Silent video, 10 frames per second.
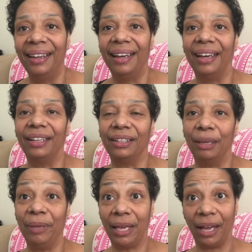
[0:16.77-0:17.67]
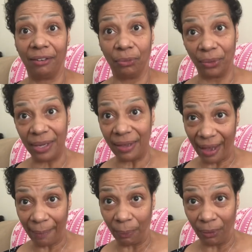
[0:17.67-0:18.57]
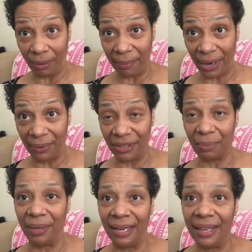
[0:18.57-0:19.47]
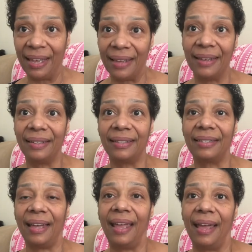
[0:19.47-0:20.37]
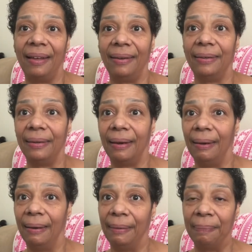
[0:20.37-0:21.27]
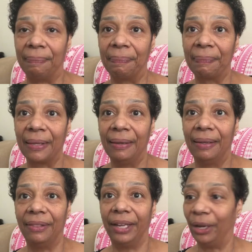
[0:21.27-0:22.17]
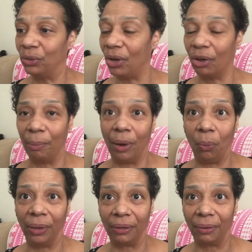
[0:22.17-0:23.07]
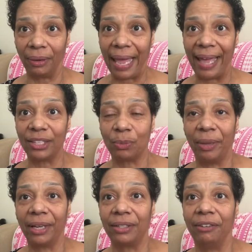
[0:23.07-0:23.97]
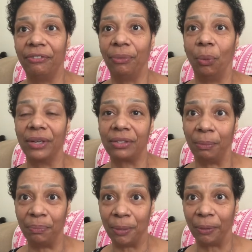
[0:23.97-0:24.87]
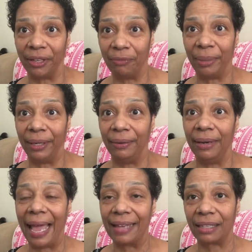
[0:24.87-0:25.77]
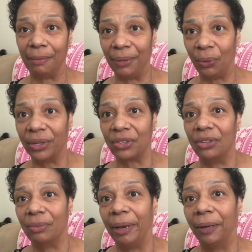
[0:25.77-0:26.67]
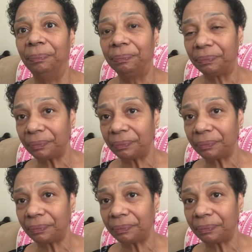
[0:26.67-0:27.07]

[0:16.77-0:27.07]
Let me kind of recap what a Mary's Mini is, and then I'll talk about one little aspect of what some people have been asking me questions about